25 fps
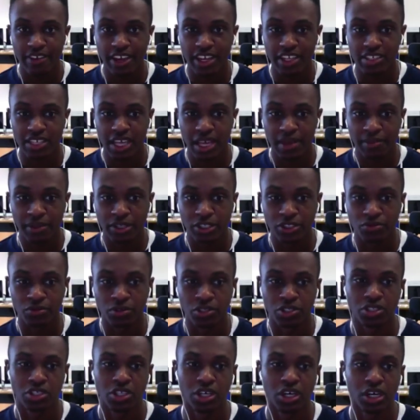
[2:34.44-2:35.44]
My vector
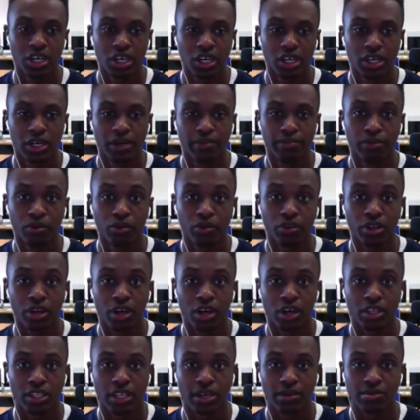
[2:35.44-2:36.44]
image was the
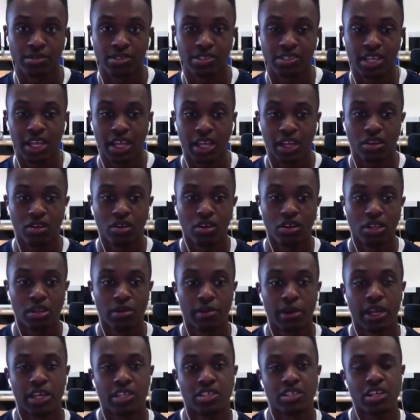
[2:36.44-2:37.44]
border that was
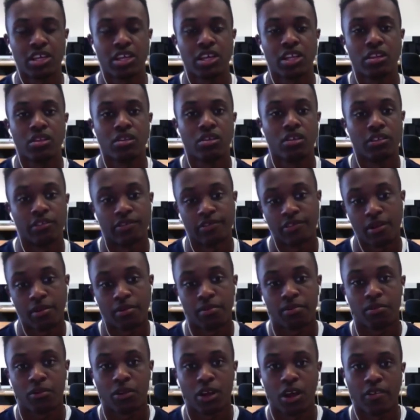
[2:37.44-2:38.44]
seen on the magazine,
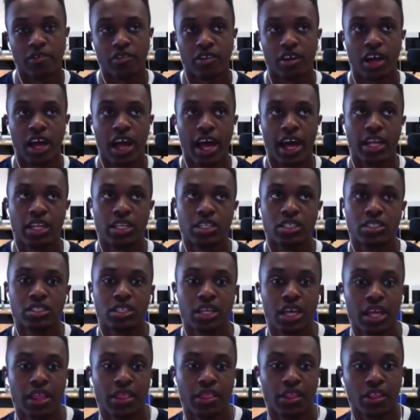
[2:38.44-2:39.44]
on the front cover,
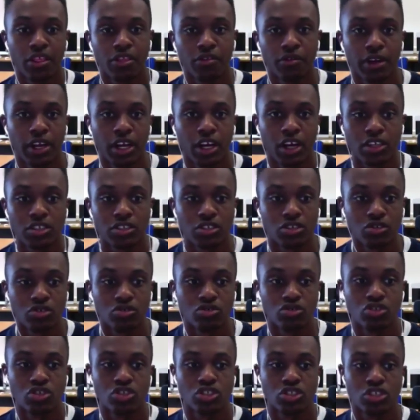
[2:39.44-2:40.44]
and in the 3
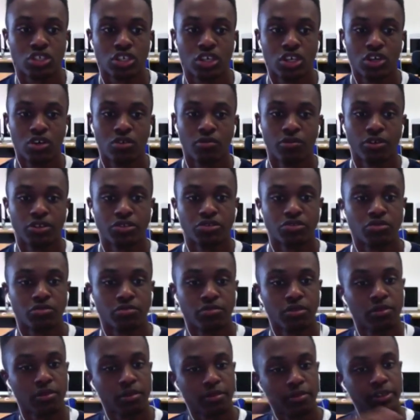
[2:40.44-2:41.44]
articles,
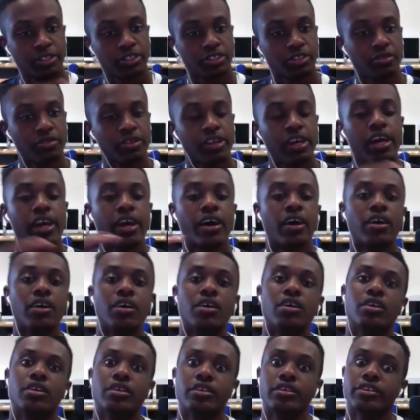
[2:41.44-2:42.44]
which will probably be shown
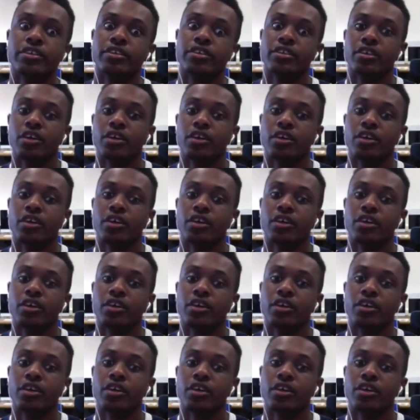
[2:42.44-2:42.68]
here.